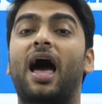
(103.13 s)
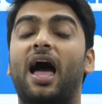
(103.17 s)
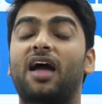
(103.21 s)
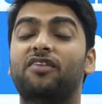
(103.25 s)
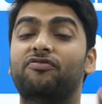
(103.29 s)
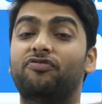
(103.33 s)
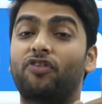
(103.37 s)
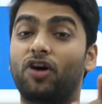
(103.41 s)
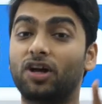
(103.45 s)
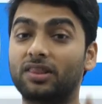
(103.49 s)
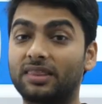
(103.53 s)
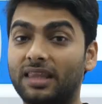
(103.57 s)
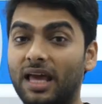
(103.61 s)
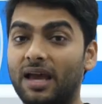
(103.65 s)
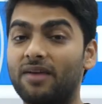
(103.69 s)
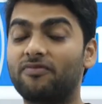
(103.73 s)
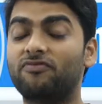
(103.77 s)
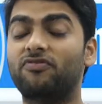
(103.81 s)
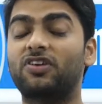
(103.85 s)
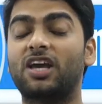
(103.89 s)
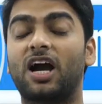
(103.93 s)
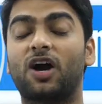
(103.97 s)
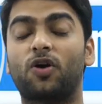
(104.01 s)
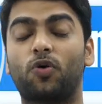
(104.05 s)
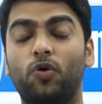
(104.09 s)
And for them,
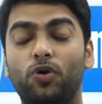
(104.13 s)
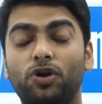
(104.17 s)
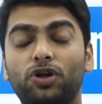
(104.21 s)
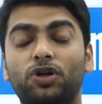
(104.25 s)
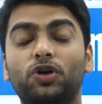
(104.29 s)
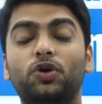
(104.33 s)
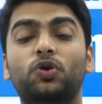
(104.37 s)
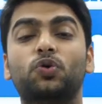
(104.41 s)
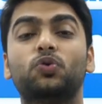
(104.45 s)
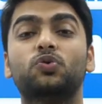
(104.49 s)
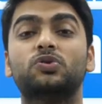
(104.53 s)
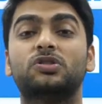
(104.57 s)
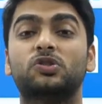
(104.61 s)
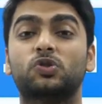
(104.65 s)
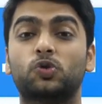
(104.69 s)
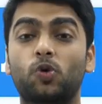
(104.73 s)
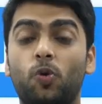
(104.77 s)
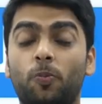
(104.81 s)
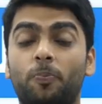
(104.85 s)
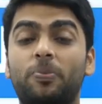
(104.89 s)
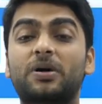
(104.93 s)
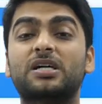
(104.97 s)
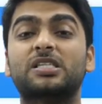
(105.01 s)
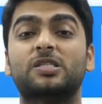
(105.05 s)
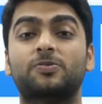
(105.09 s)
we are going to do
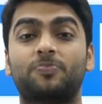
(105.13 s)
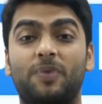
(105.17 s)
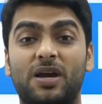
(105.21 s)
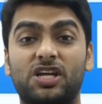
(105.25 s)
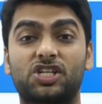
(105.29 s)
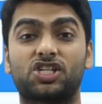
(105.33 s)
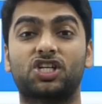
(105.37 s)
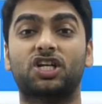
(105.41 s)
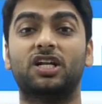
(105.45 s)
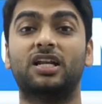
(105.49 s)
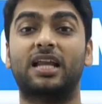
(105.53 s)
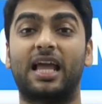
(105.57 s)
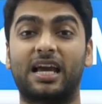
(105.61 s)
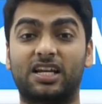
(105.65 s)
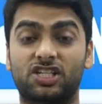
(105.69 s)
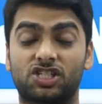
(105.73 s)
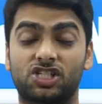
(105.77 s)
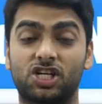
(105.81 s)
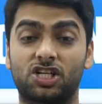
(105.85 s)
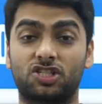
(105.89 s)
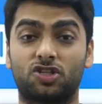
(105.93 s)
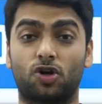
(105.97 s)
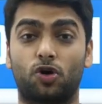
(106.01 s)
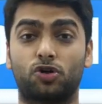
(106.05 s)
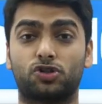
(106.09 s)
super special
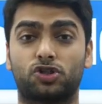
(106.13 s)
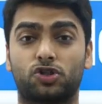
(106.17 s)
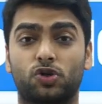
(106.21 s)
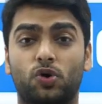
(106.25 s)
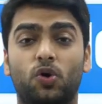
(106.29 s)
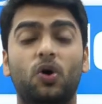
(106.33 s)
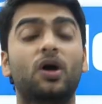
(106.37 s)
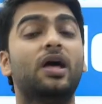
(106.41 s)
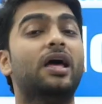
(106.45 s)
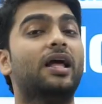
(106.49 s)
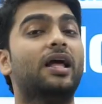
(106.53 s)
lectures also.